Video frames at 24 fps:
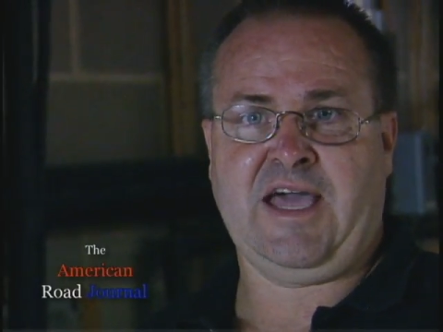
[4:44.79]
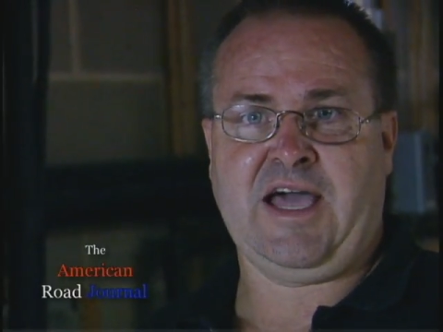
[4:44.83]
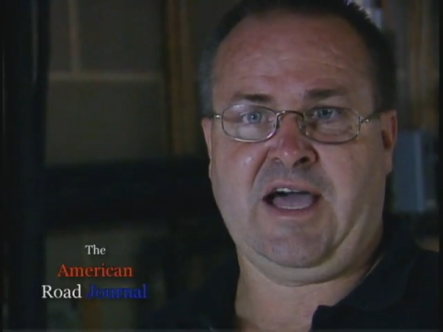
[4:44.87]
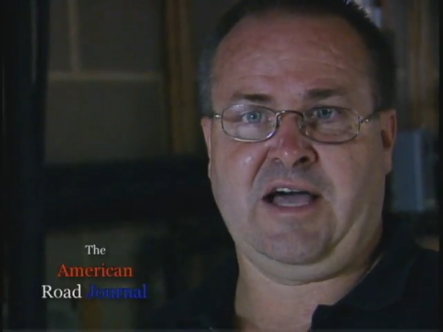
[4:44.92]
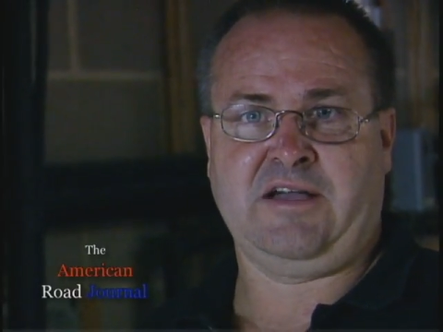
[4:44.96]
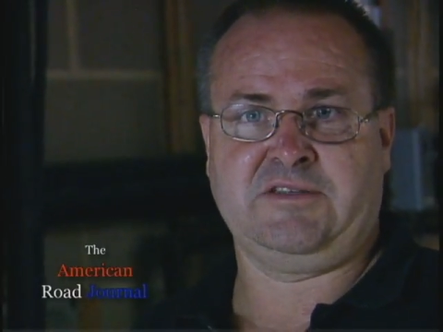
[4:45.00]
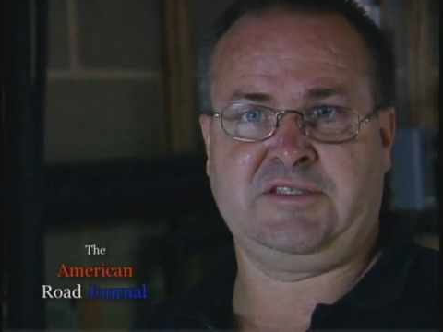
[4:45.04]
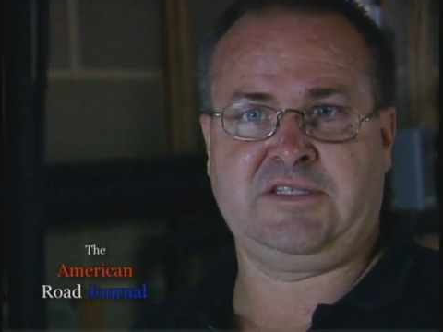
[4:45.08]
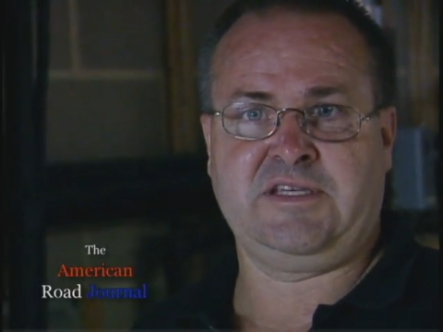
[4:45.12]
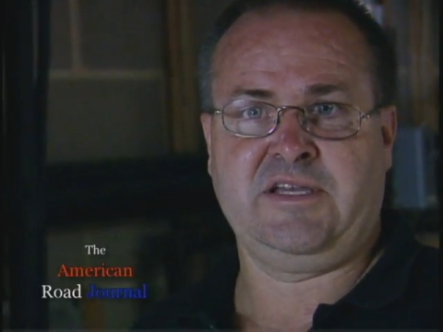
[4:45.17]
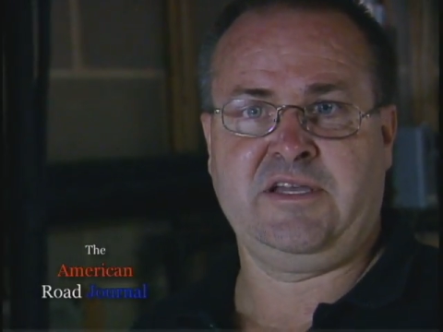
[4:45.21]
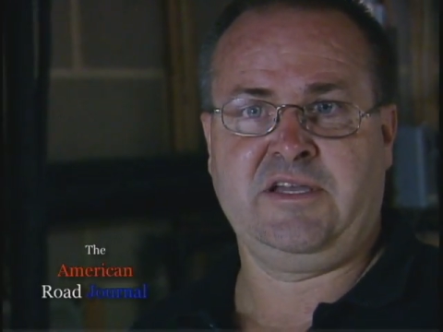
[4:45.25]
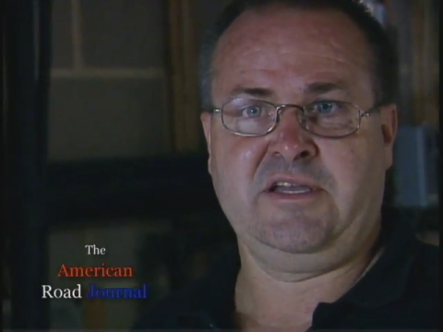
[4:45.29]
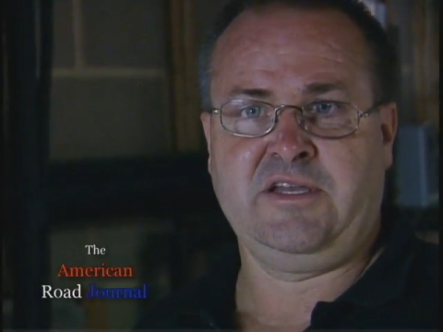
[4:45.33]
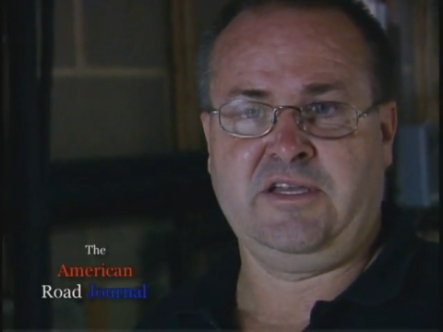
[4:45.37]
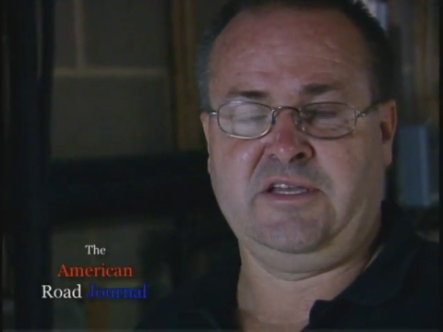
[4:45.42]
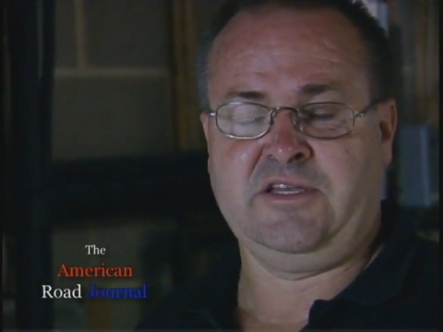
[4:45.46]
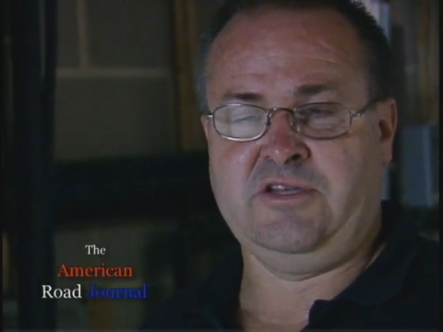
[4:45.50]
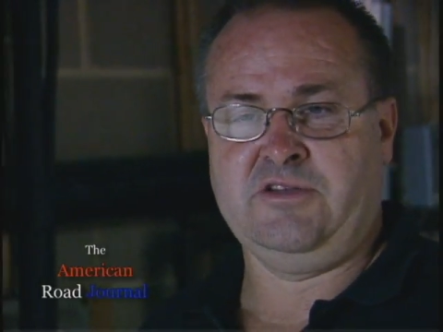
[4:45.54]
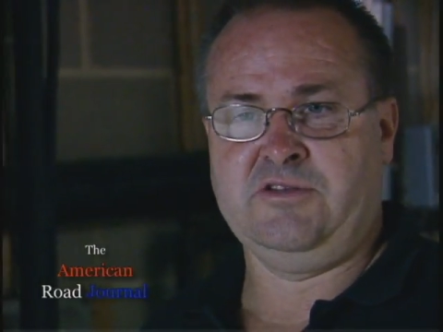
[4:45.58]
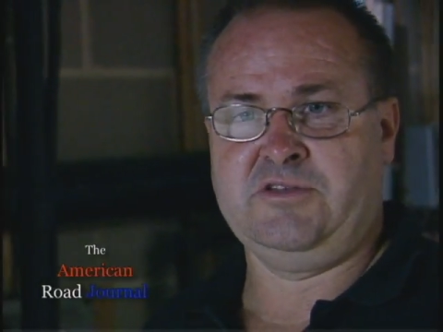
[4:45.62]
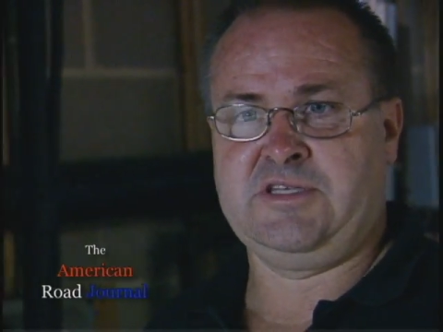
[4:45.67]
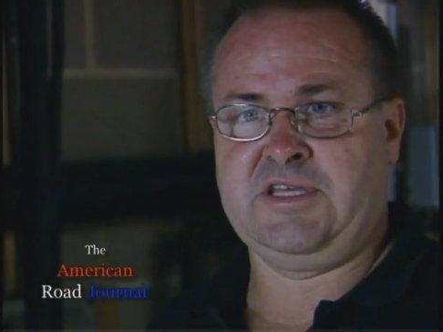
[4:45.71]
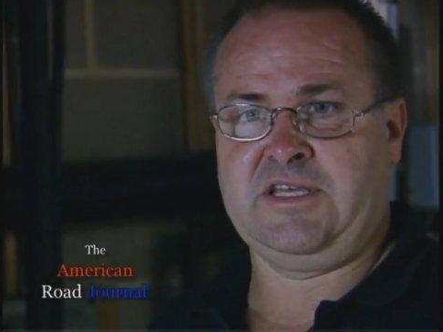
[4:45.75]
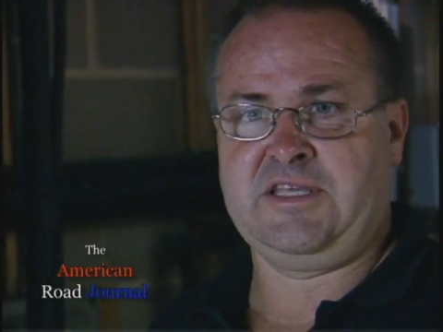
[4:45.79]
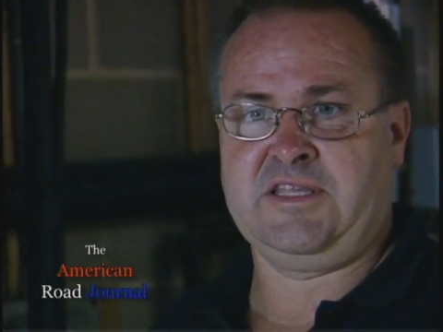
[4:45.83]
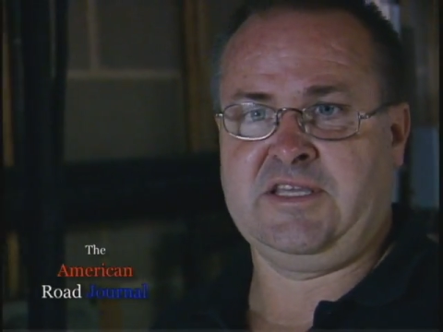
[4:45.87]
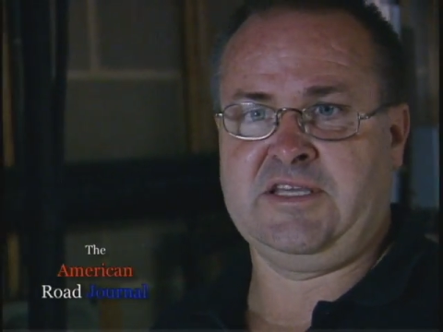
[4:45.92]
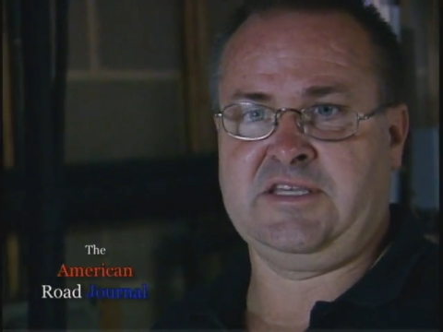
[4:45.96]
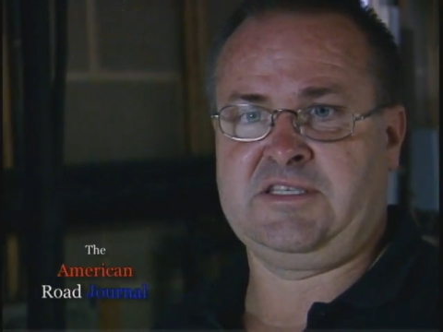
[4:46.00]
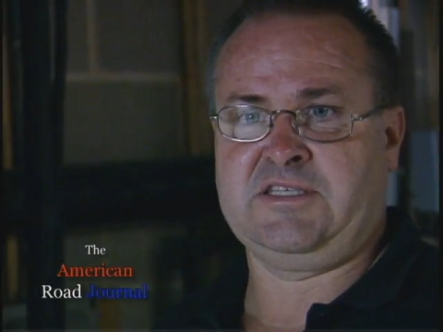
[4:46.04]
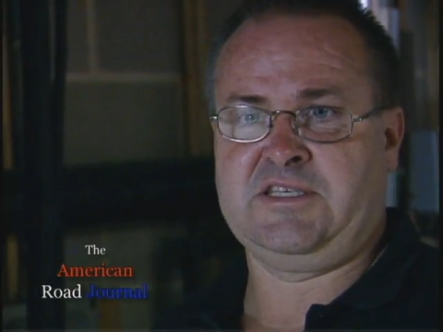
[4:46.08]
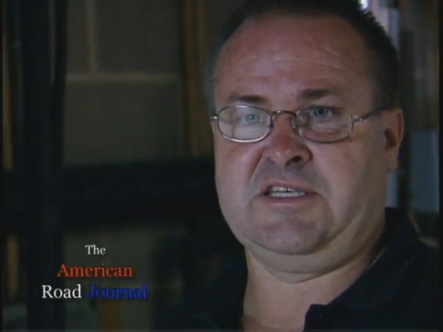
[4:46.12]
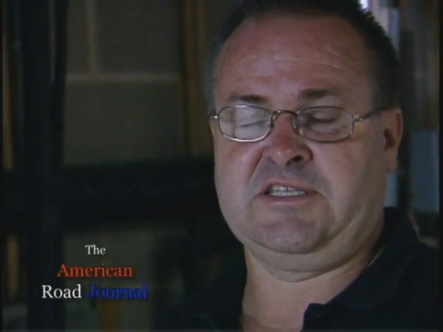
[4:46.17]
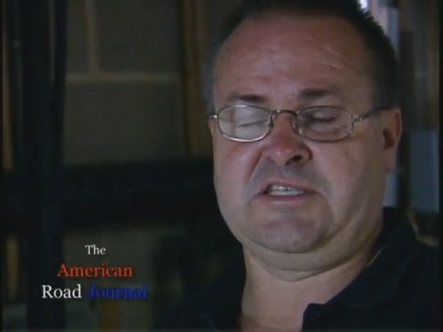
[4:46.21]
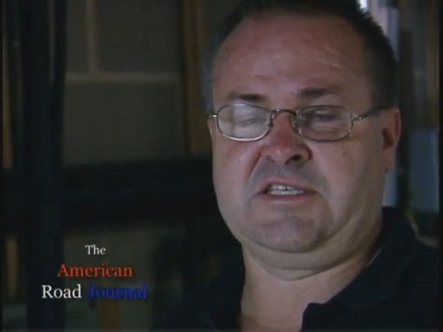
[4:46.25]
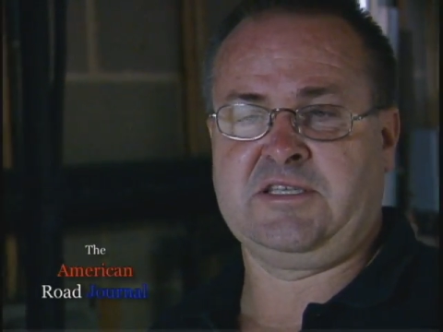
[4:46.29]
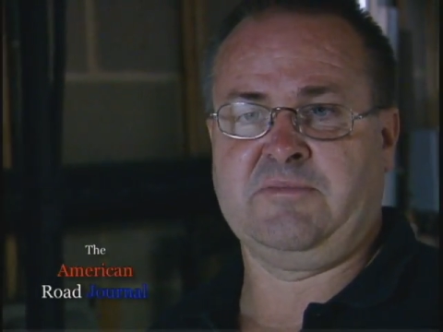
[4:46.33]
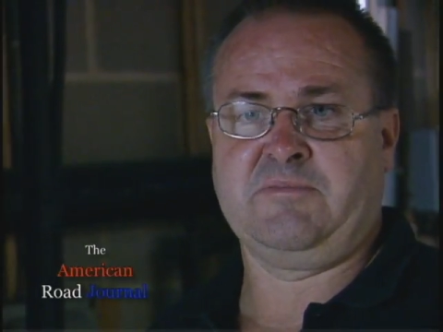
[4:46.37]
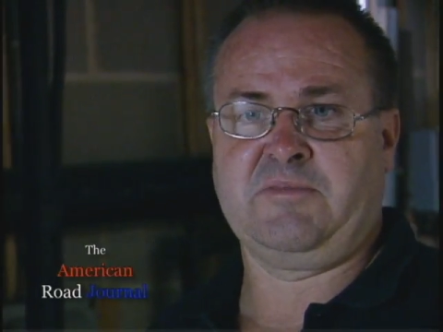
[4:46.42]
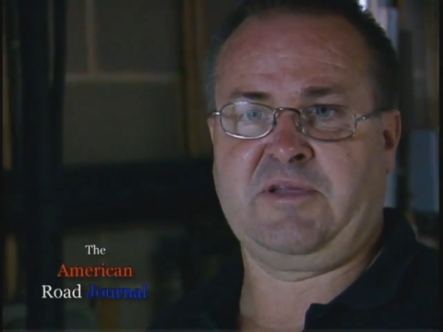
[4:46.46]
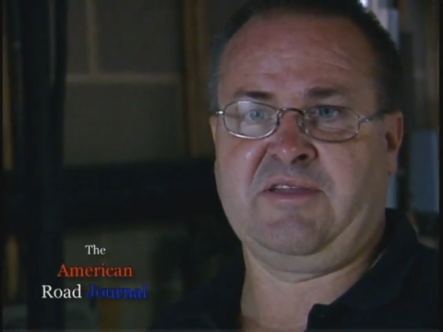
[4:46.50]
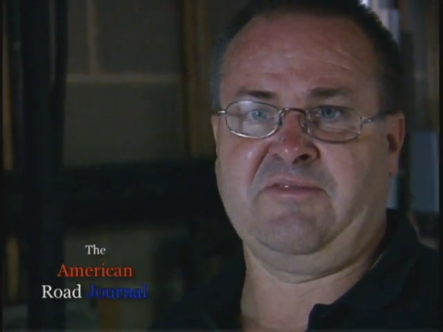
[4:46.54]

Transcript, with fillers: house using this system.